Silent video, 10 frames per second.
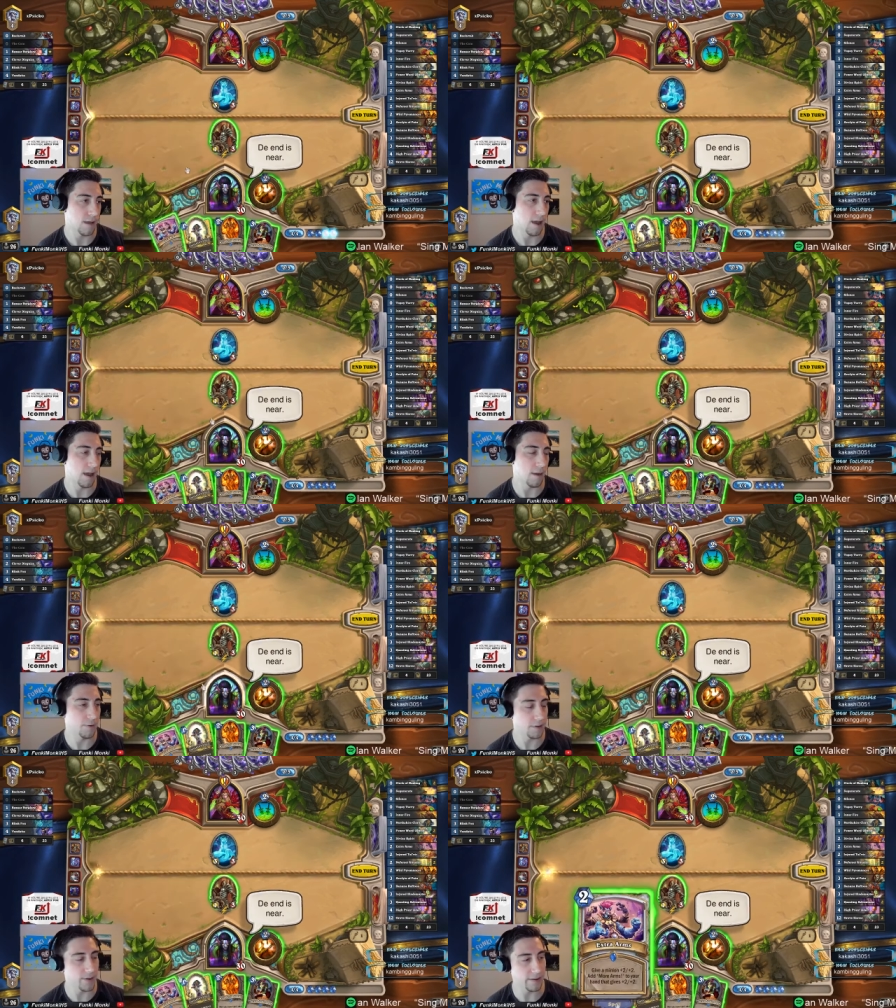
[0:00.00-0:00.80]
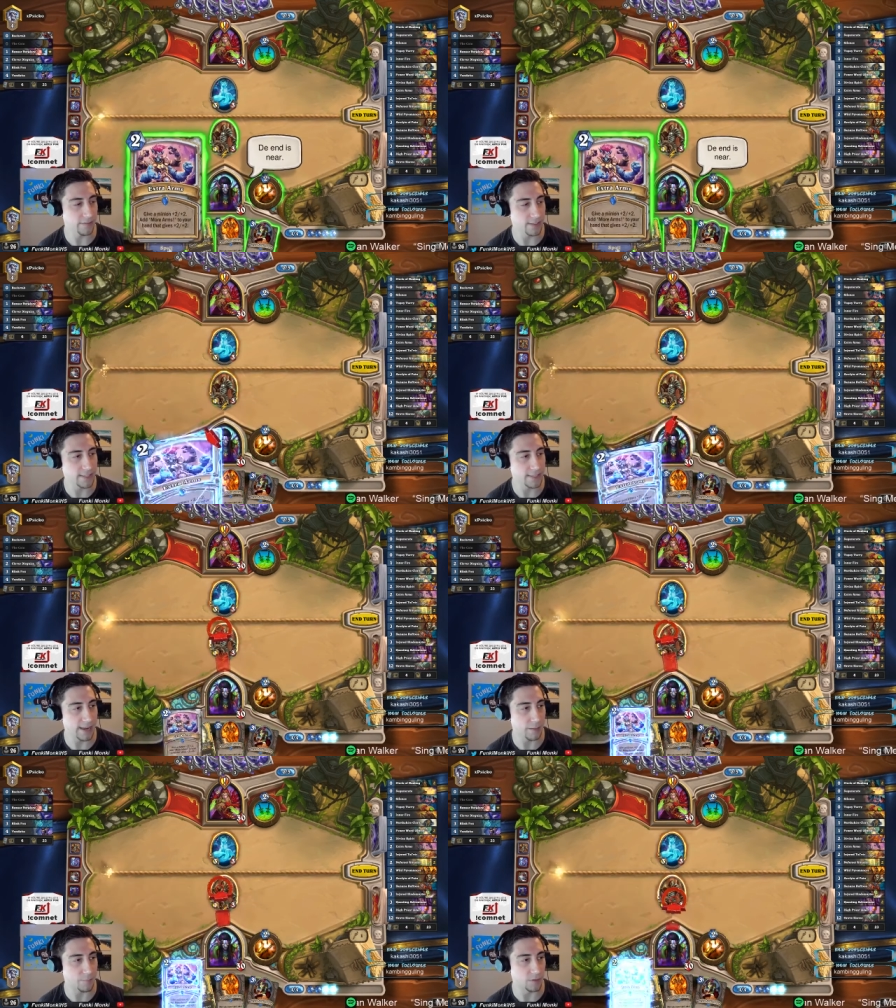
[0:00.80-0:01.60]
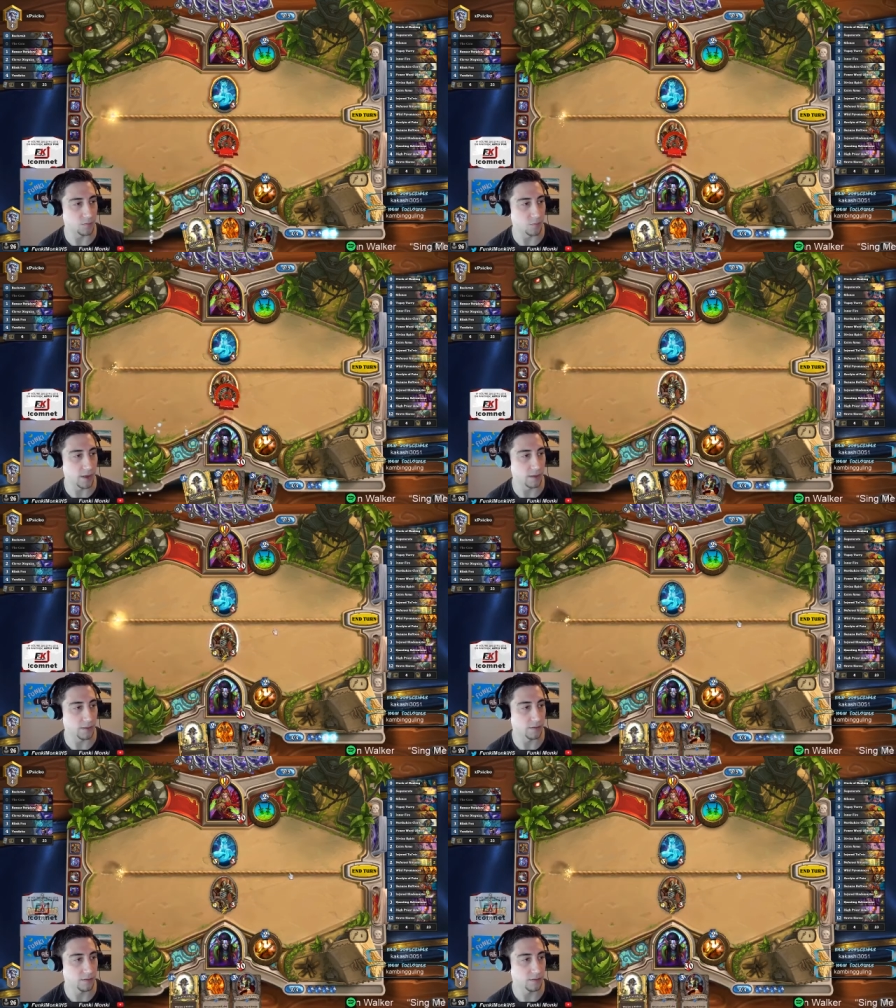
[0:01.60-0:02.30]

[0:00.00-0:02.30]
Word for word: But he might have a sap as well.